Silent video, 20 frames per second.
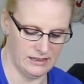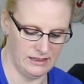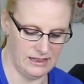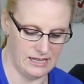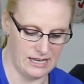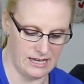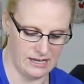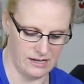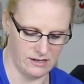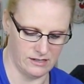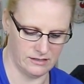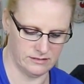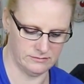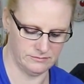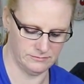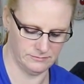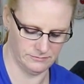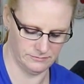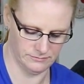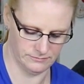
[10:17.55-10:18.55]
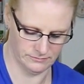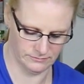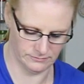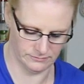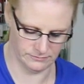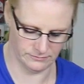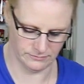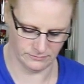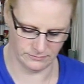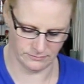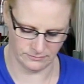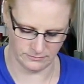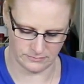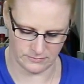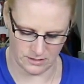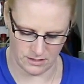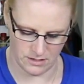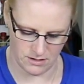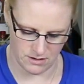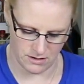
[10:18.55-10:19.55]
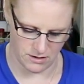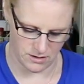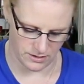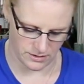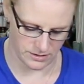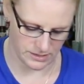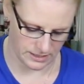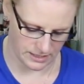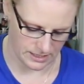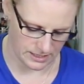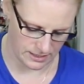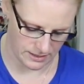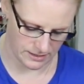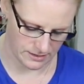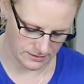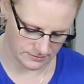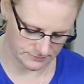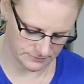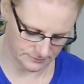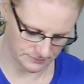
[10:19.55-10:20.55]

layer on the cake.